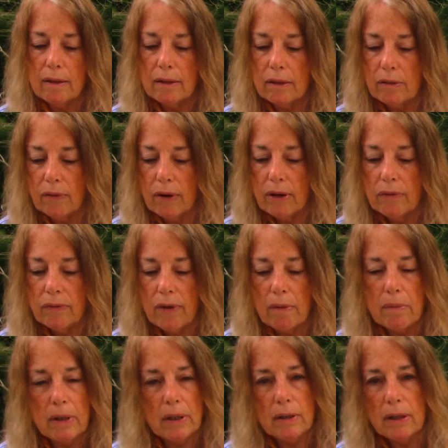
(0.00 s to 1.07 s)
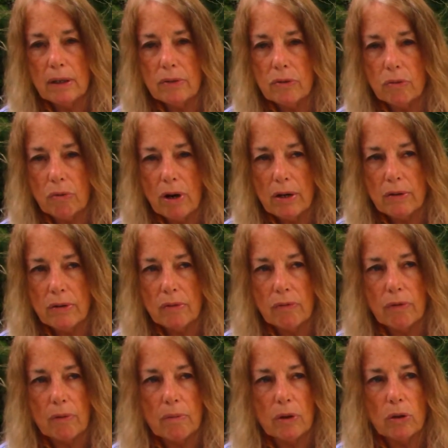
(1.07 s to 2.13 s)
The divine feminine is arising
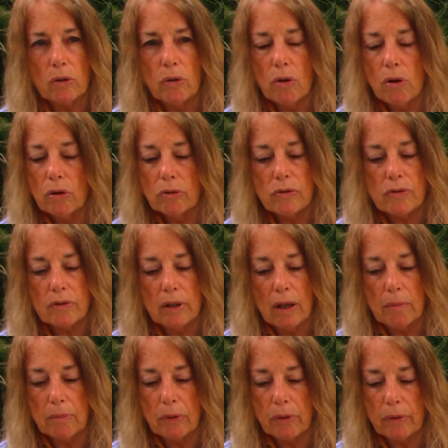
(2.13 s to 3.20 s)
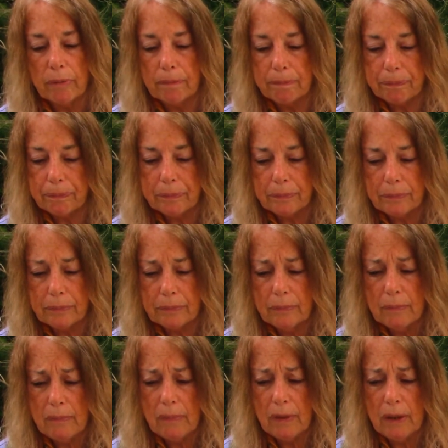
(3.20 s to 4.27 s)
from a long slumber,
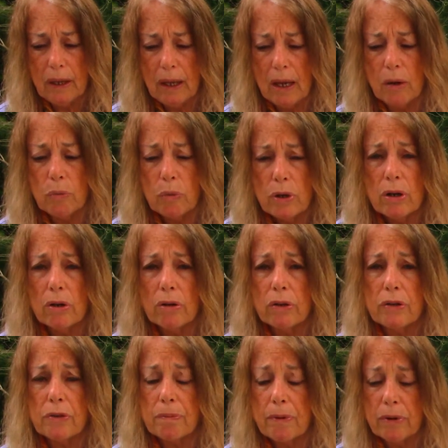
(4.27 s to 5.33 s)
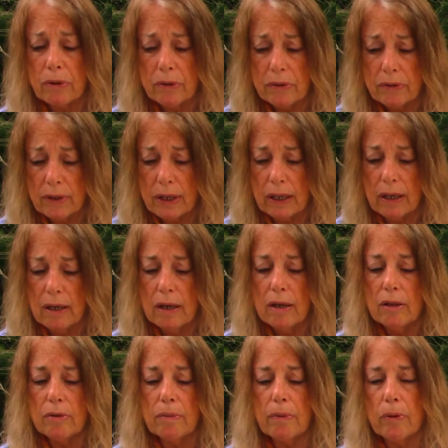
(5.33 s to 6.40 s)
and we are experiencing
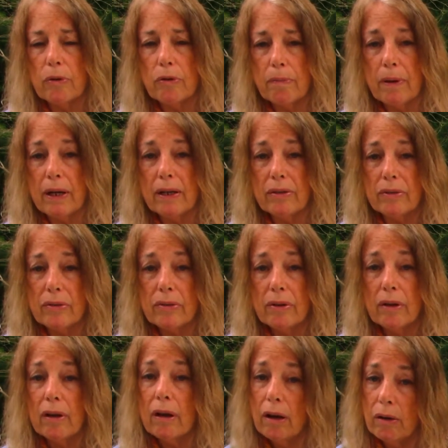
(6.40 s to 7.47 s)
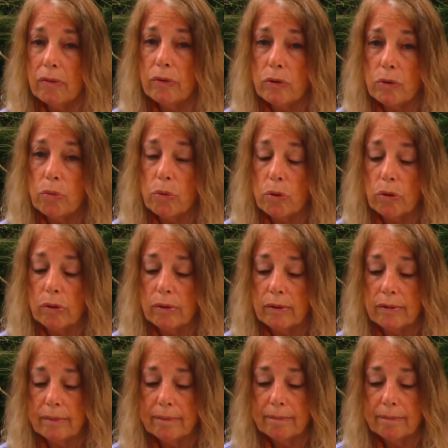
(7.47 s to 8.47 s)
the birth pains of a new world.